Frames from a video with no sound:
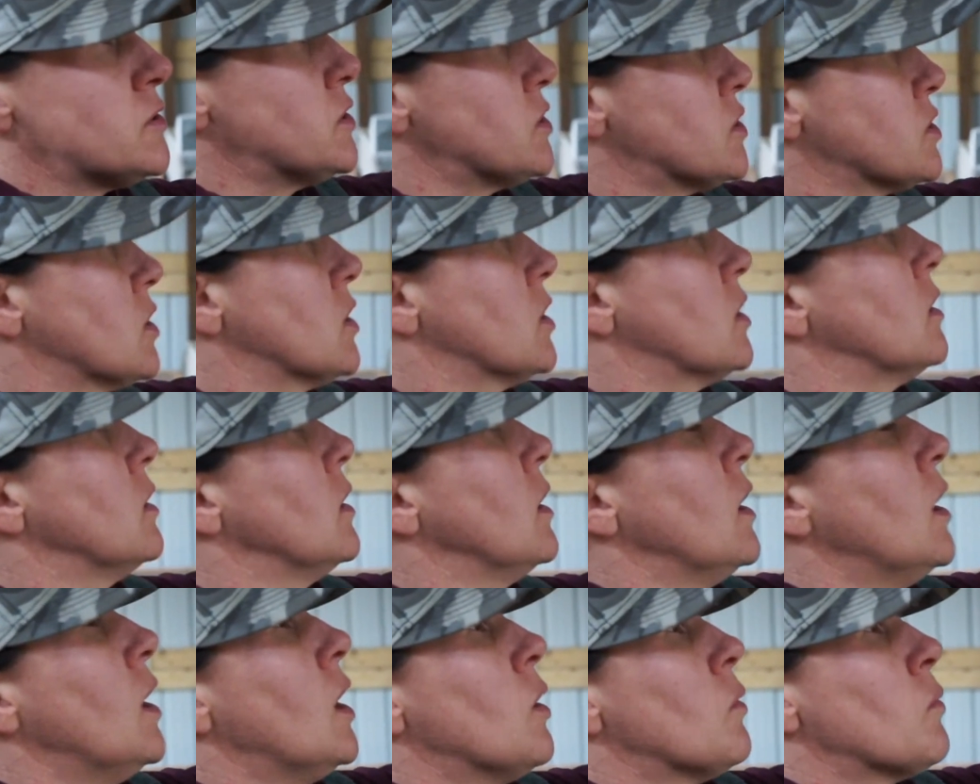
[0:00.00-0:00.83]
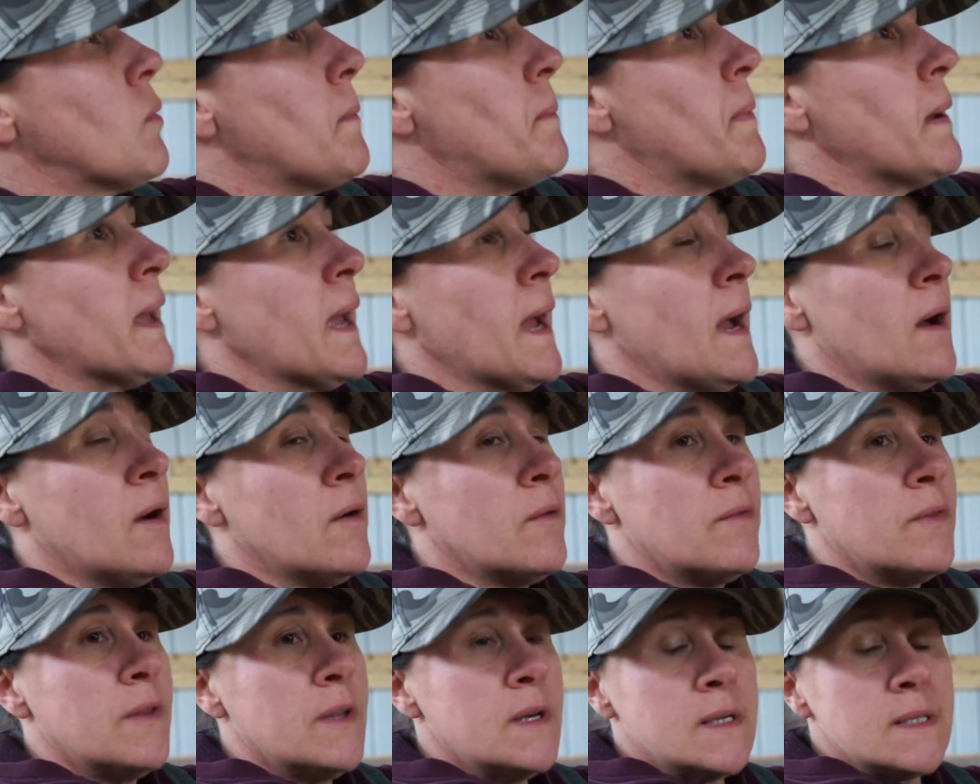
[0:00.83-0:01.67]
just ripping
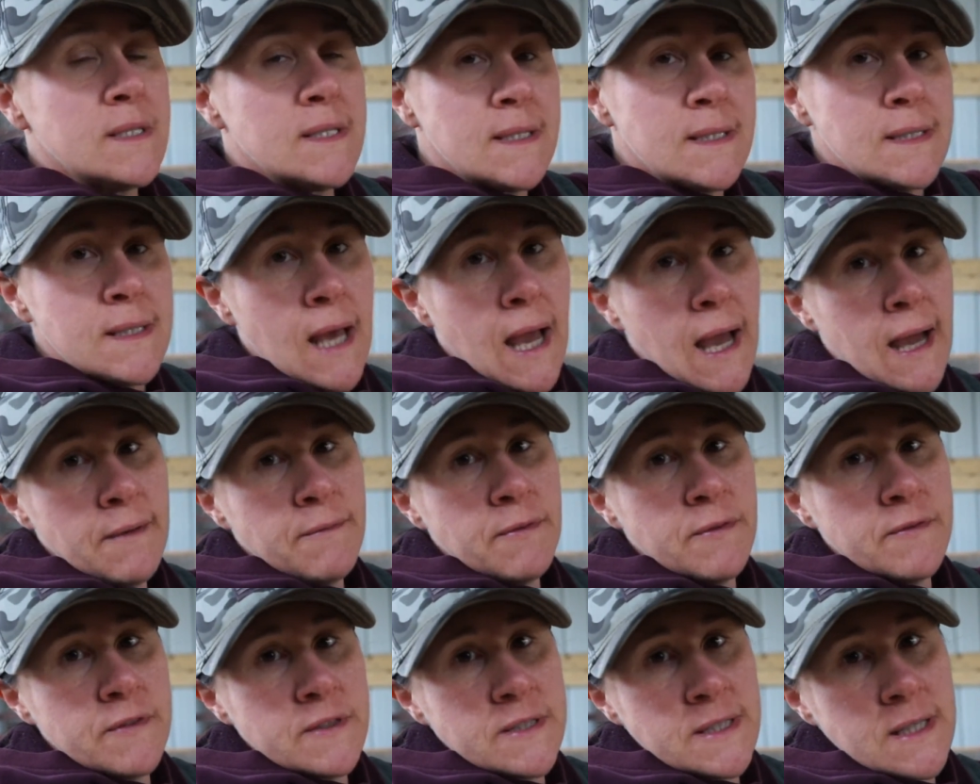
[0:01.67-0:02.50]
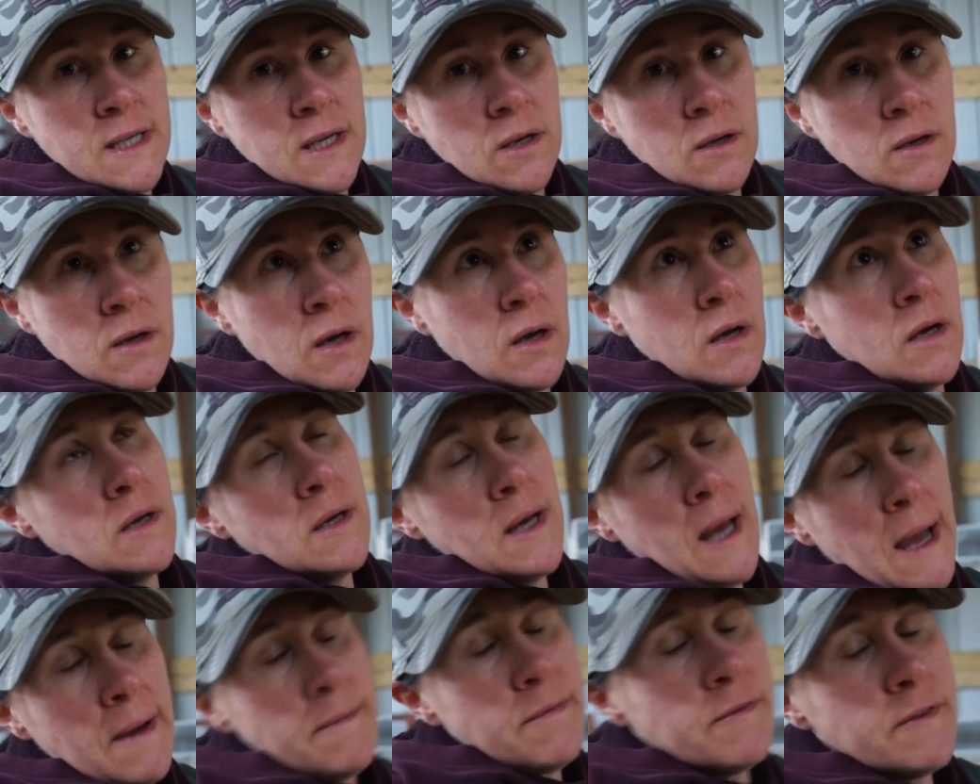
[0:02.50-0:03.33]
out the half
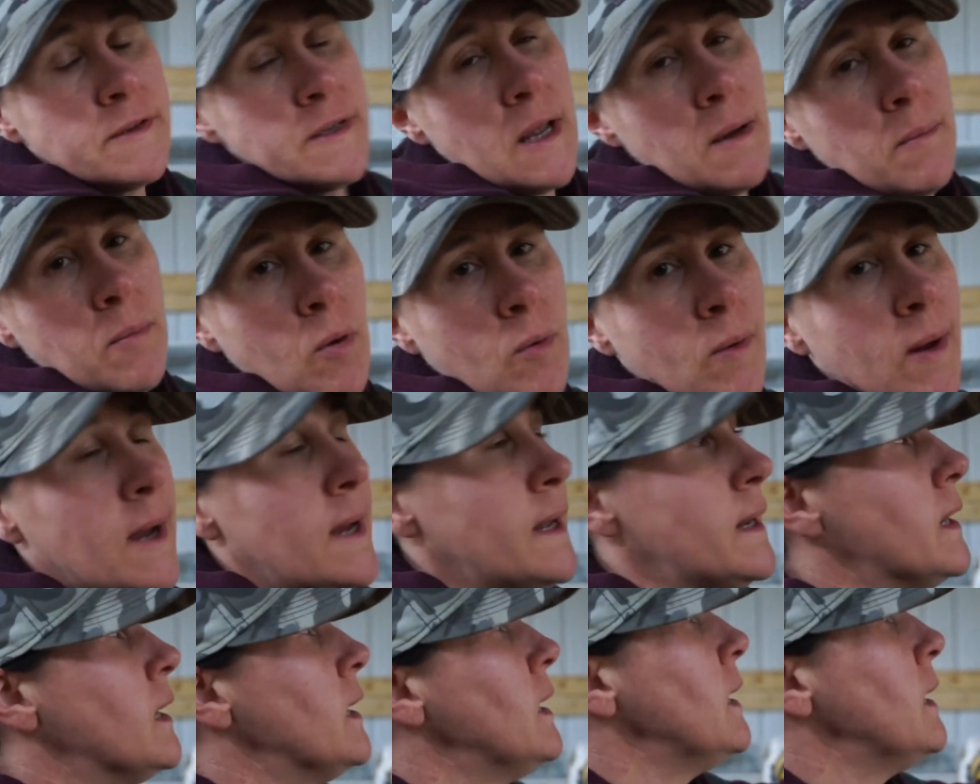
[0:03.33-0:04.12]
of a double wide